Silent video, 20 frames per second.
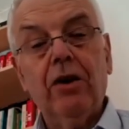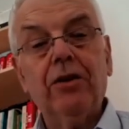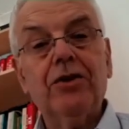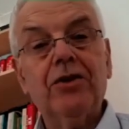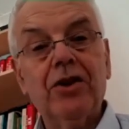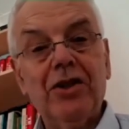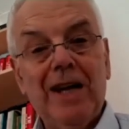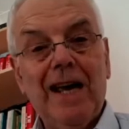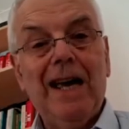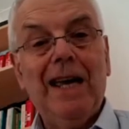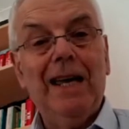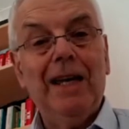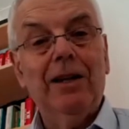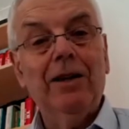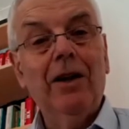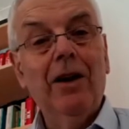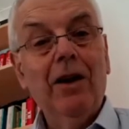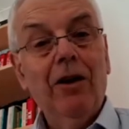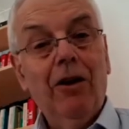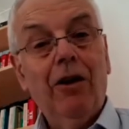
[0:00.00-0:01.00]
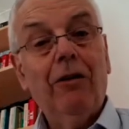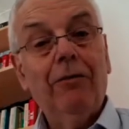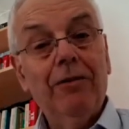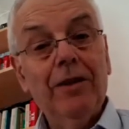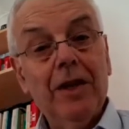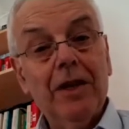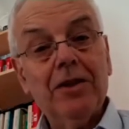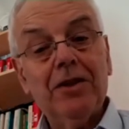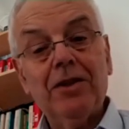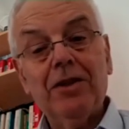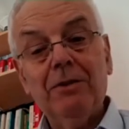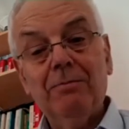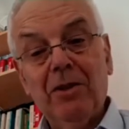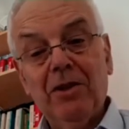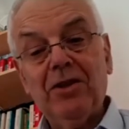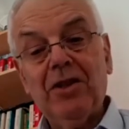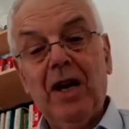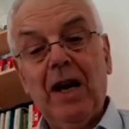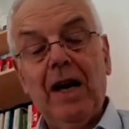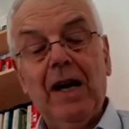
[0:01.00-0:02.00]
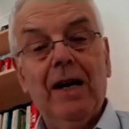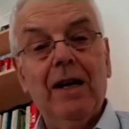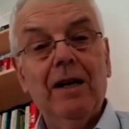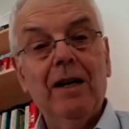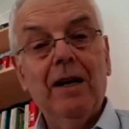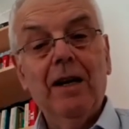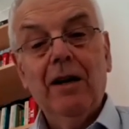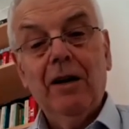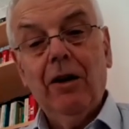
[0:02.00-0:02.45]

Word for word: outside of this Messiah,